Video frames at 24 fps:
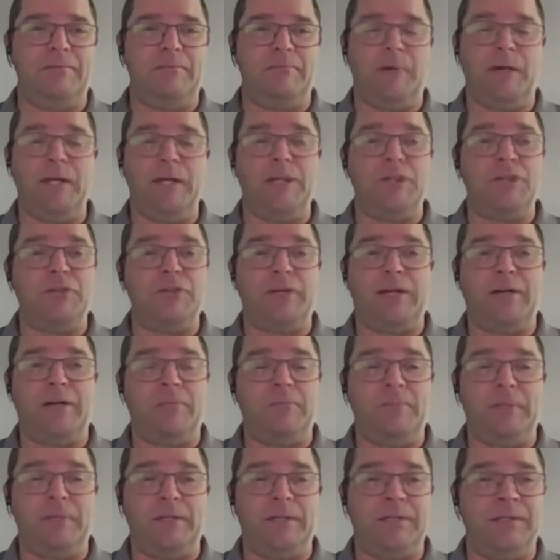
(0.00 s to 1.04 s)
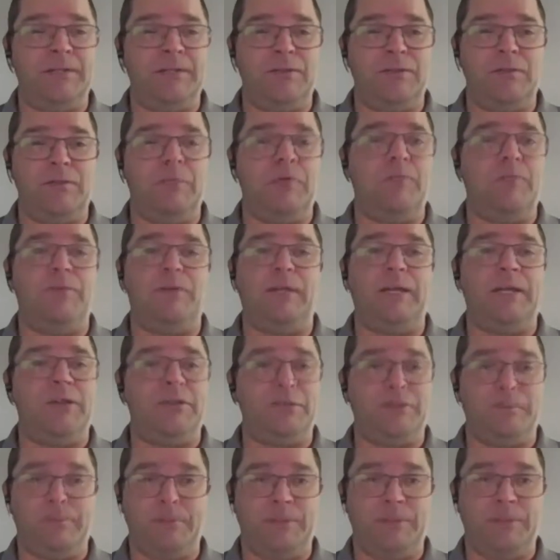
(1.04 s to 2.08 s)
Mike Trout married to a
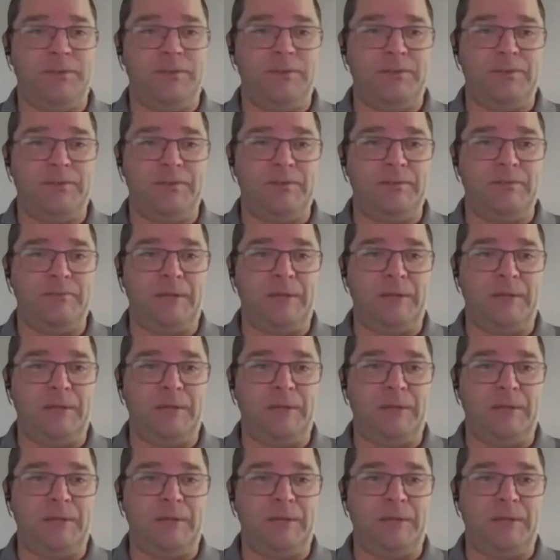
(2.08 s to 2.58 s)
philanthropist,